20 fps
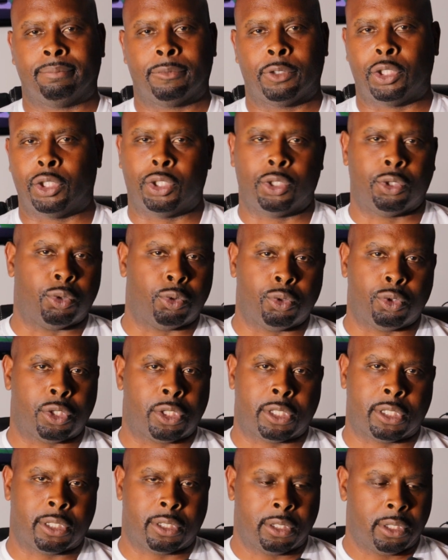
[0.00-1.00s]

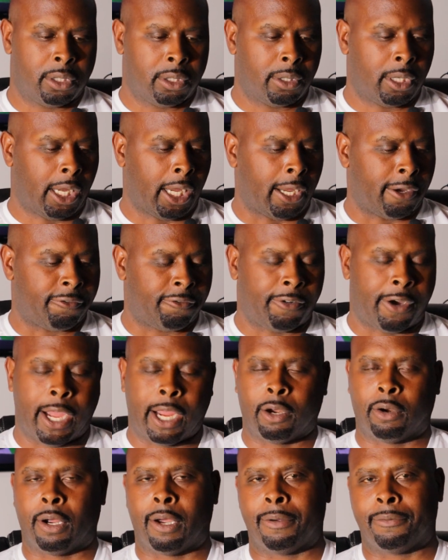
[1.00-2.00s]
used
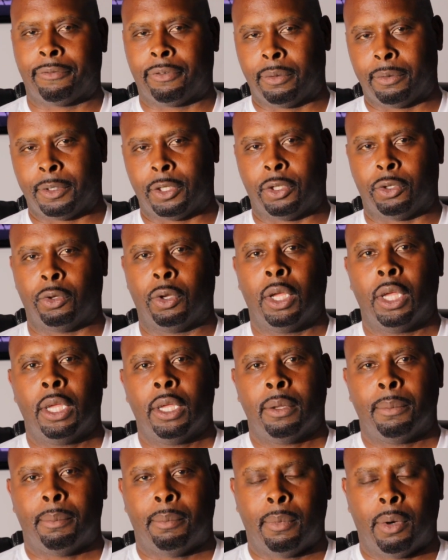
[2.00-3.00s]
firearm from you,
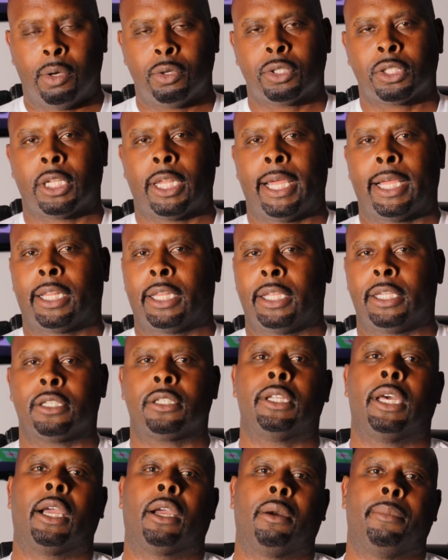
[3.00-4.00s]
most likely is
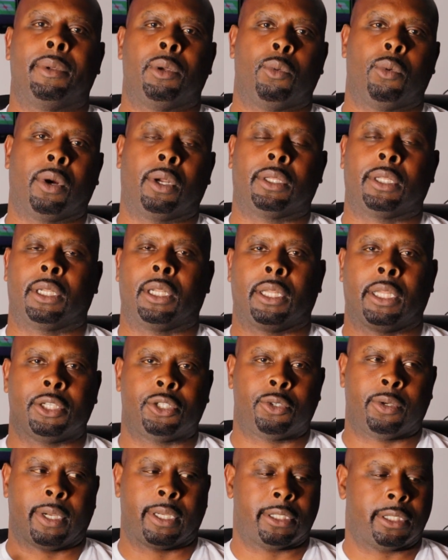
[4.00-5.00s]
not going to be worth it
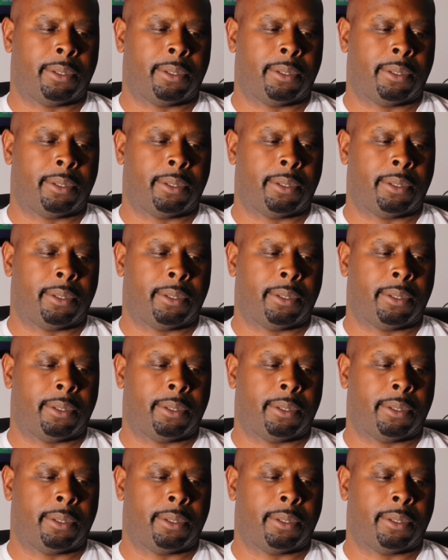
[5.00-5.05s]
unless you got